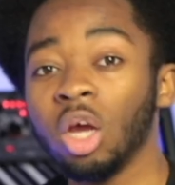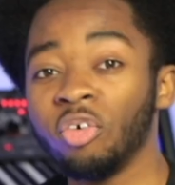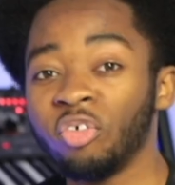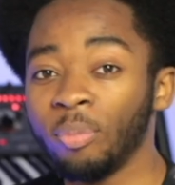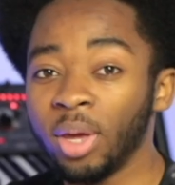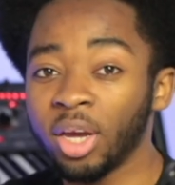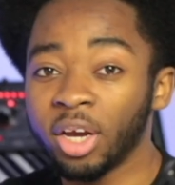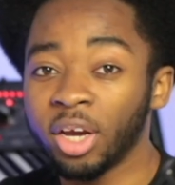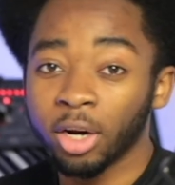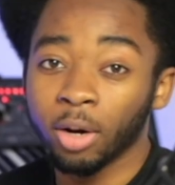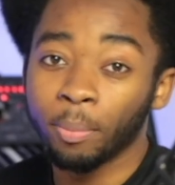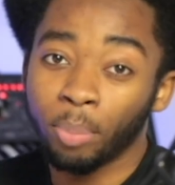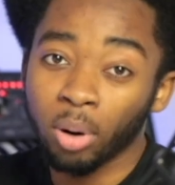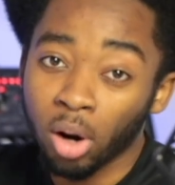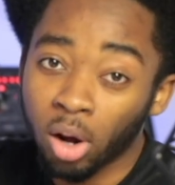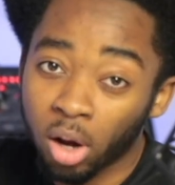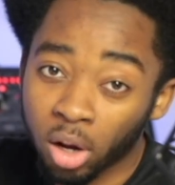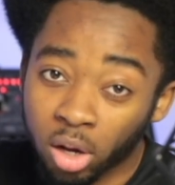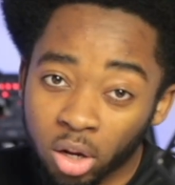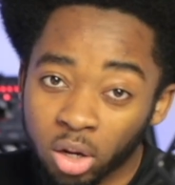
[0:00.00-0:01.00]
you're making a
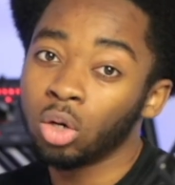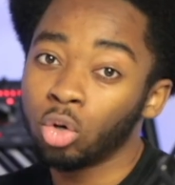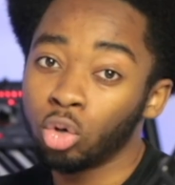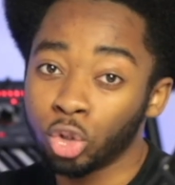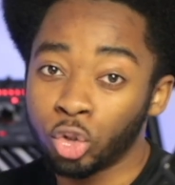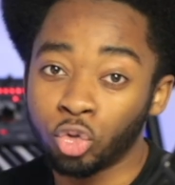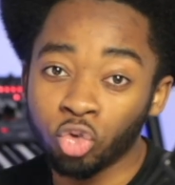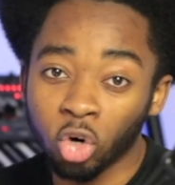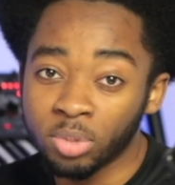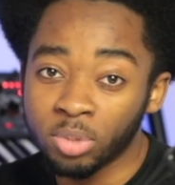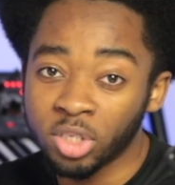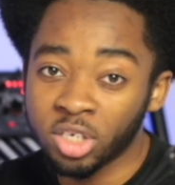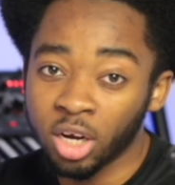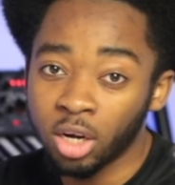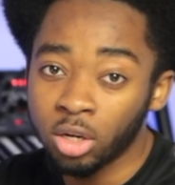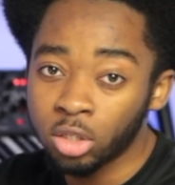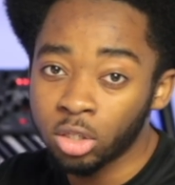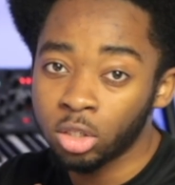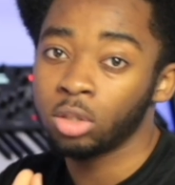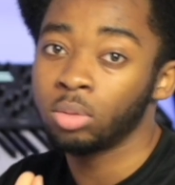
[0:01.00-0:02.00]
pluck or drum
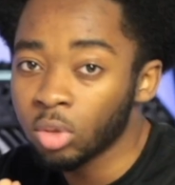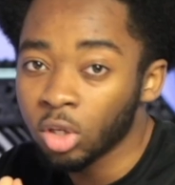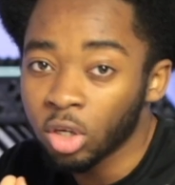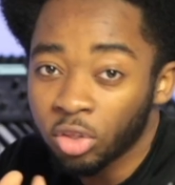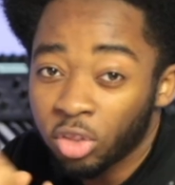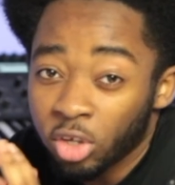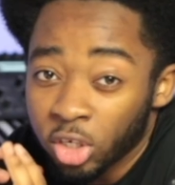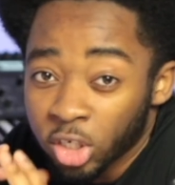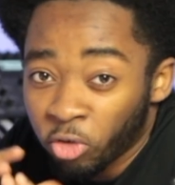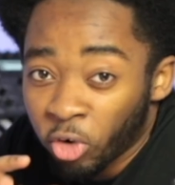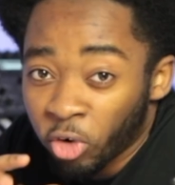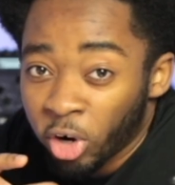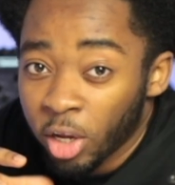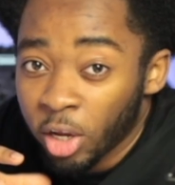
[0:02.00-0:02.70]
sounds, these are really